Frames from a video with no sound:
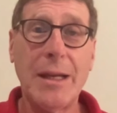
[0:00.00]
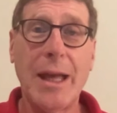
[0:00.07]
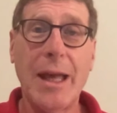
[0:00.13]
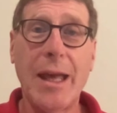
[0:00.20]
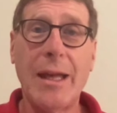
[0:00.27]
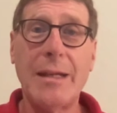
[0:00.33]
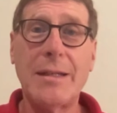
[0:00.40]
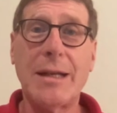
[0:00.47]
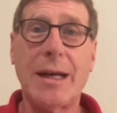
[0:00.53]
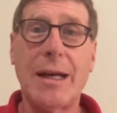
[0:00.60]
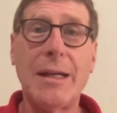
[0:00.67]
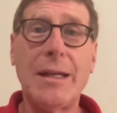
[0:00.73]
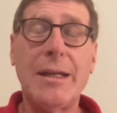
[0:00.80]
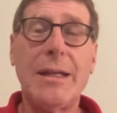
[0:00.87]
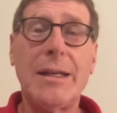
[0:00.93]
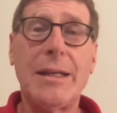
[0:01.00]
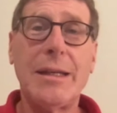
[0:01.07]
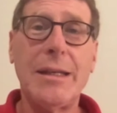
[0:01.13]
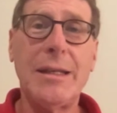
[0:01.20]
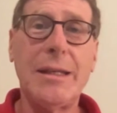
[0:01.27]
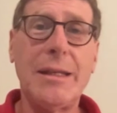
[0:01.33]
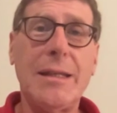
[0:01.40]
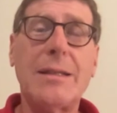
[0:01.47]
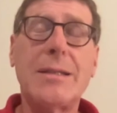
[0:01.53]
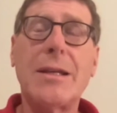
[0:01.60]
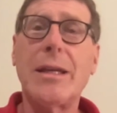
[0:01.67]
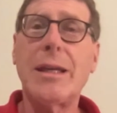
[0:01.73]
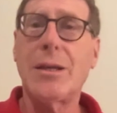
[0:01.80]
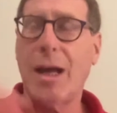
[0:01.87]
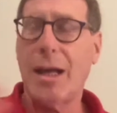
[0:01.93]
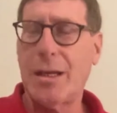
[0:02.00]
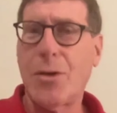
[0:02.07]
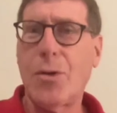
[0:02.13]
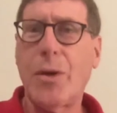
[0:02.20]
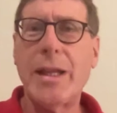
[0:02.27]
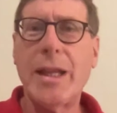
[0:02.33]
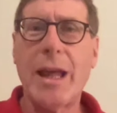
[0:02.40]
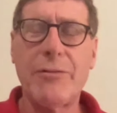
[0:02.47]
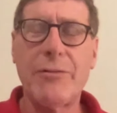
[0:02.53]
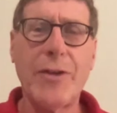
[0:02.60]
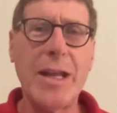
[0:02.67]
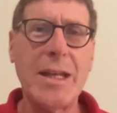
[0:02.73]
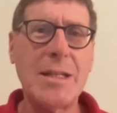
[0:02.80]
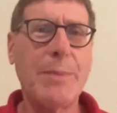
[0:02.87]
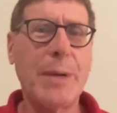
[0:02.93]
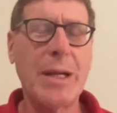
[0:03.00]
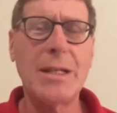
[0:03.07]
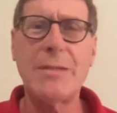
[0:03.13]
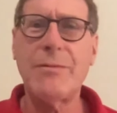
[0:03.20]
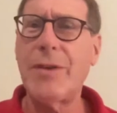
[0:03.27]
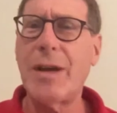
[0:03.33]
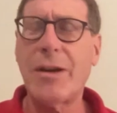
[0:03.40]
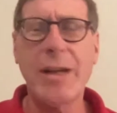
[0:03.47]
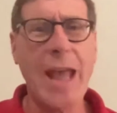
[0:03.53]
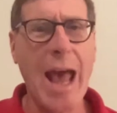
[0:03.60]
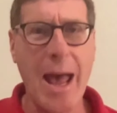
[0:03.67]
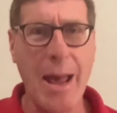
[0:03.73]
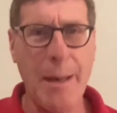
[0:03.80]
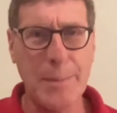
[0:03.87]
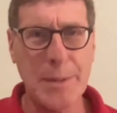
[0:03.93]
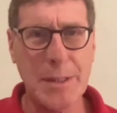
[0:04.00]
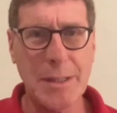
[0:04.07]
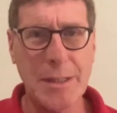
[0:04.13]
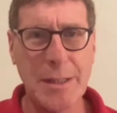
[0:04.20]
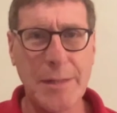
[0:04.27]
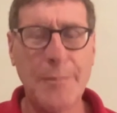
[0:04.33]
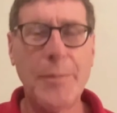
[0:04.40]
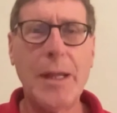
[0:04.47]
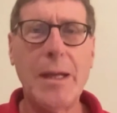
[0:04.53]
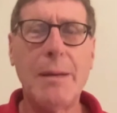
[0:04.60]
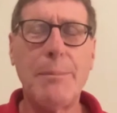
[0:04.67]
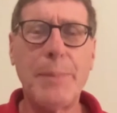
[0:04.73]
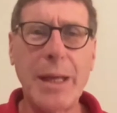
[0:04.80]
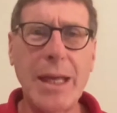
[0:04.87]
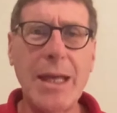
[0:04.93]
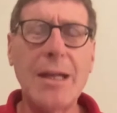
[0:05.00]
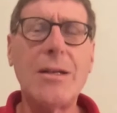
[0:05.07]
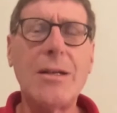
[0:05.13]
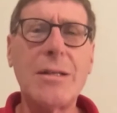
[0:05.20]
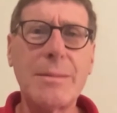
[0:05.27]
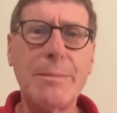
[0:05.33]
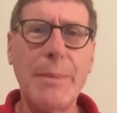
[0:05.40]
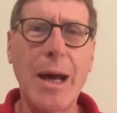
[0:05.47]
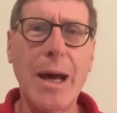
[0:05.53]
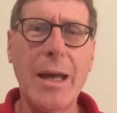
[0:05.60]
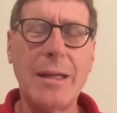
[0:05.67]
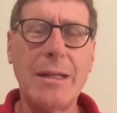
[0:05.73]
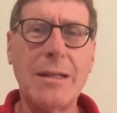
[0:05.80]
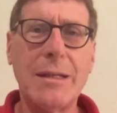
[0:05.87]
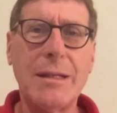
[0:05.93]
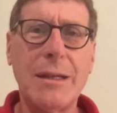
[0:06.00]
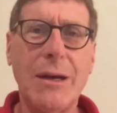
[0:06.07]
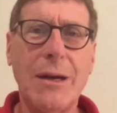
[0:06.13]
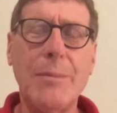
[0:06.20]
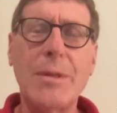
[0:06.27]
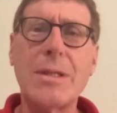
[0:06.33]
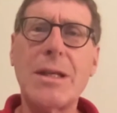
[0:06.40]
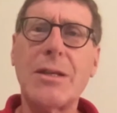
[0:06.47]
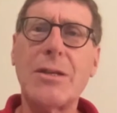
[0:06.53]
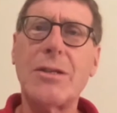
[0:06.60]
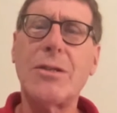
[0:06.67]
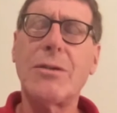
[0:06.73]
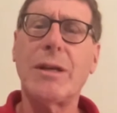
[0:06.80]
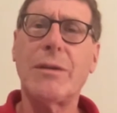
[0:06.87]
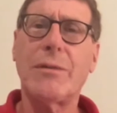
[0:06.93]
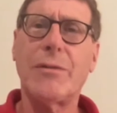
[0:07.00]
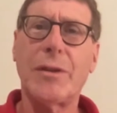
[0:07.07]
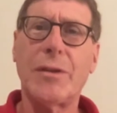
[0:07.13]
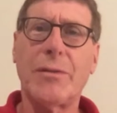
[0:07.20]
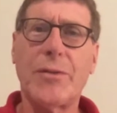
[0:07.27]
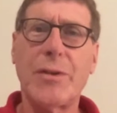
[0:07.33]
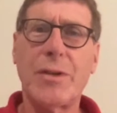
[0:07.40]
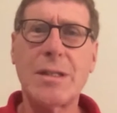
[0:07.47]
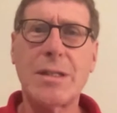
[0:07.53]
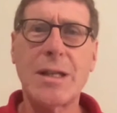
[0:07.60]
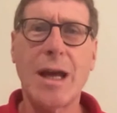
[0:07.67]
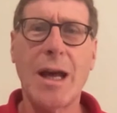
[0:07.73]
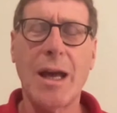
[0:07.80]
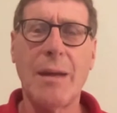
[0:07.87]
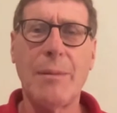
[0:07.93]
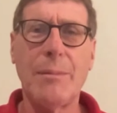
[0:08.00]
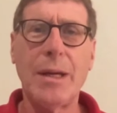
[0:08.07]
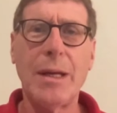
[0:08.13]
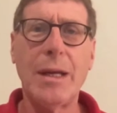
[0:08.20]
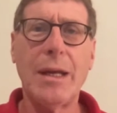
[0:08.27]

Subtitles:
And he kind of coined that phrase, but it's very apt. Beginner's mind, almost like you're doing it for the first time.